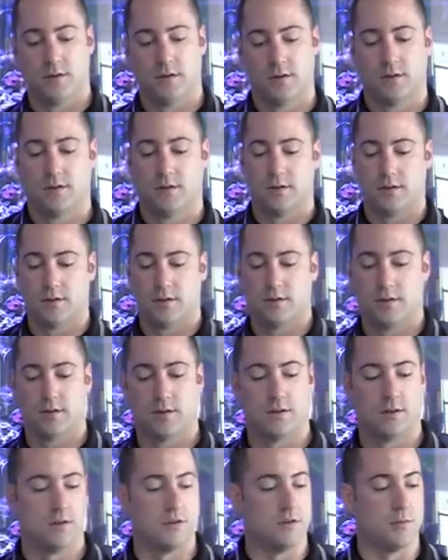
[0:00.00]

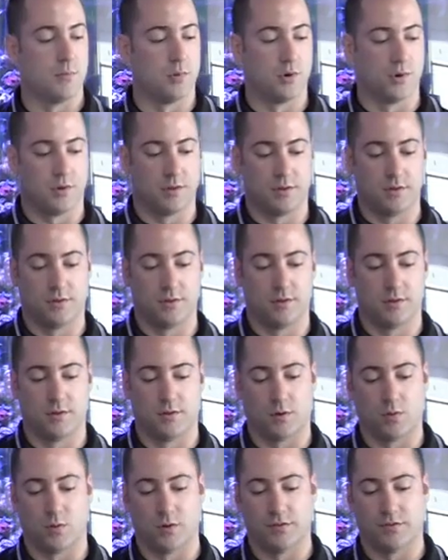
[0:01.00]
and then you put
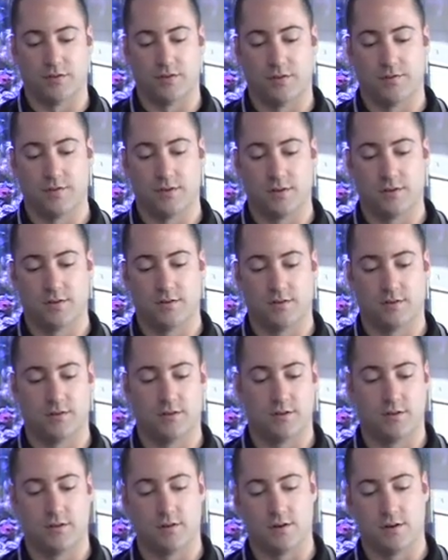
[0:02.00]
the quart sleeve into
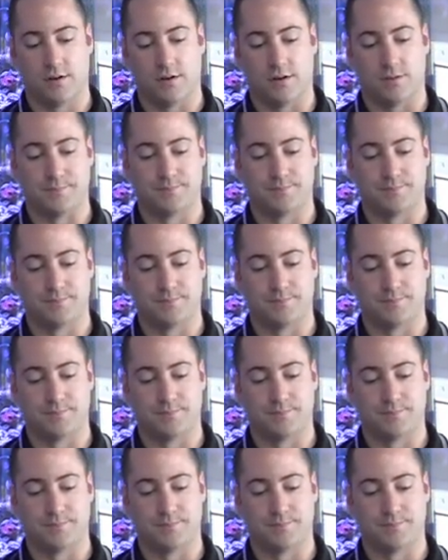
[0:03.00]
the